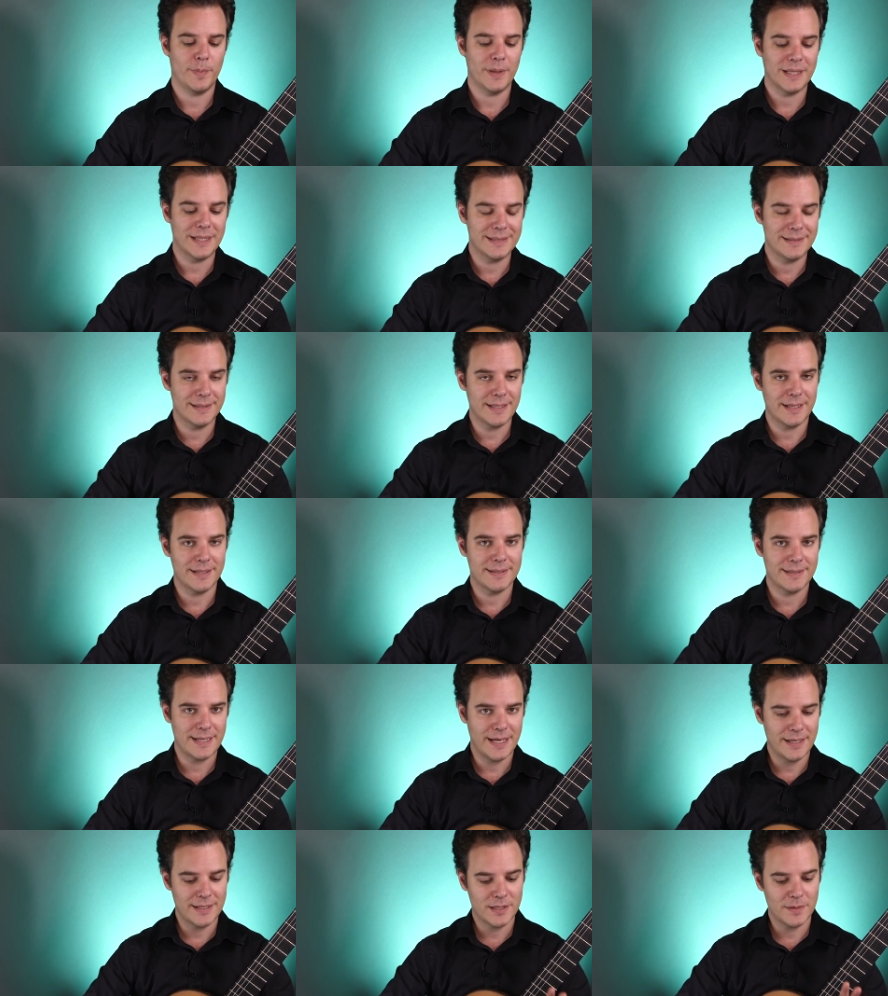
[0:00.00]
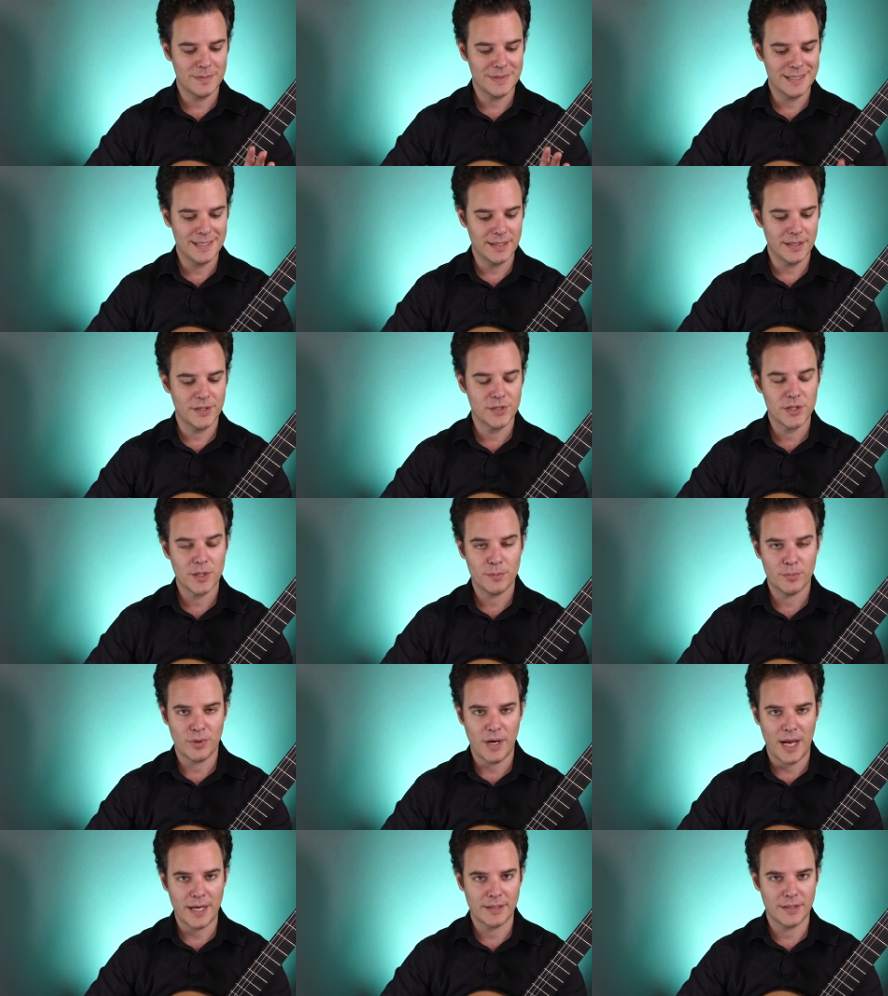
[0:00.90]
but it does take some diligent
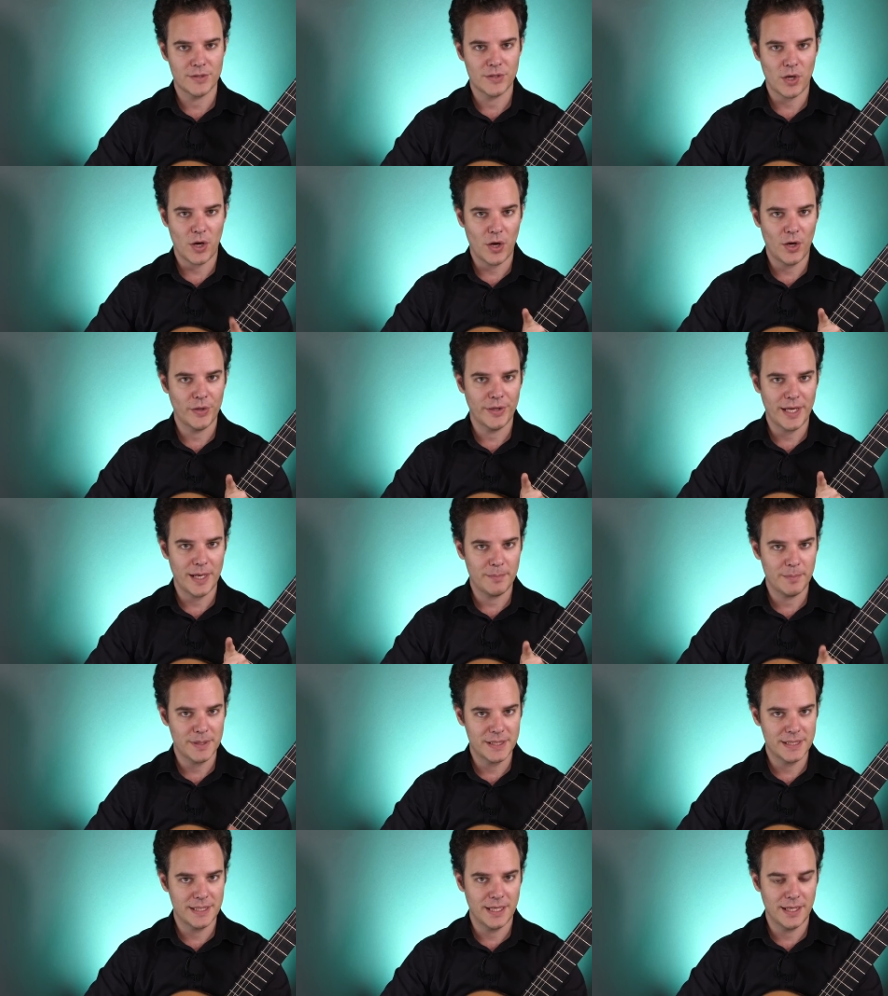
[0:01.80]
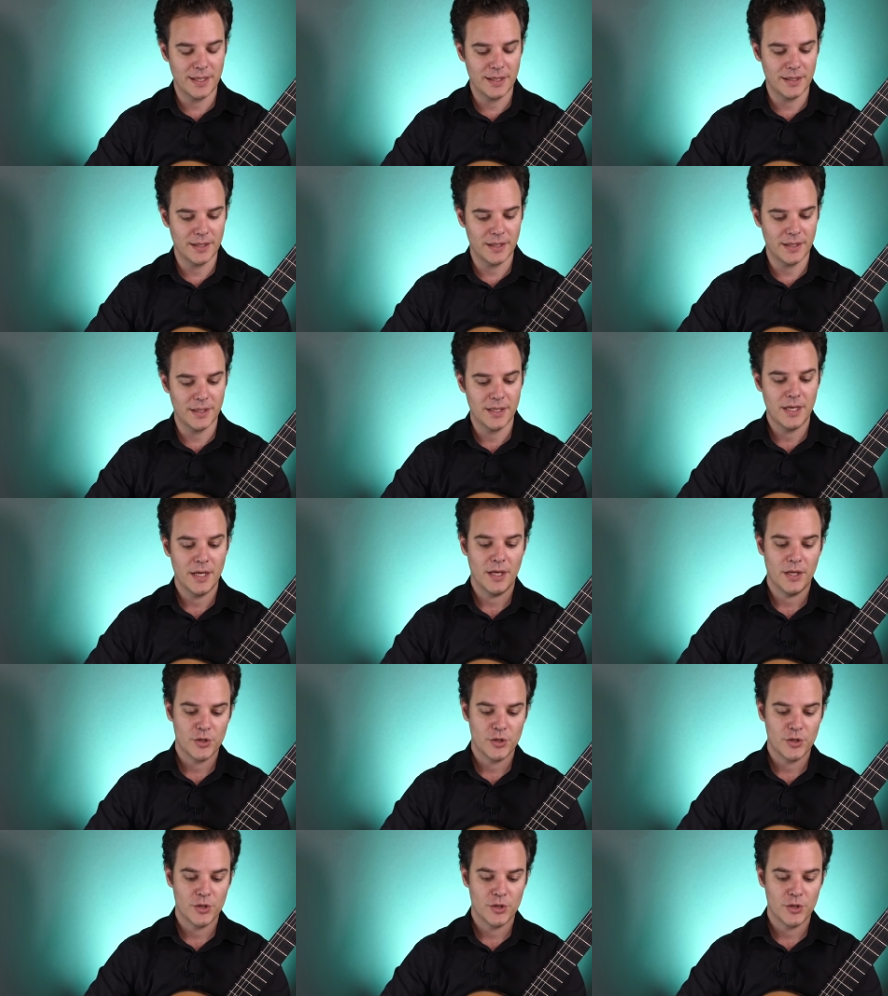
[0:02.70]
practice on that particular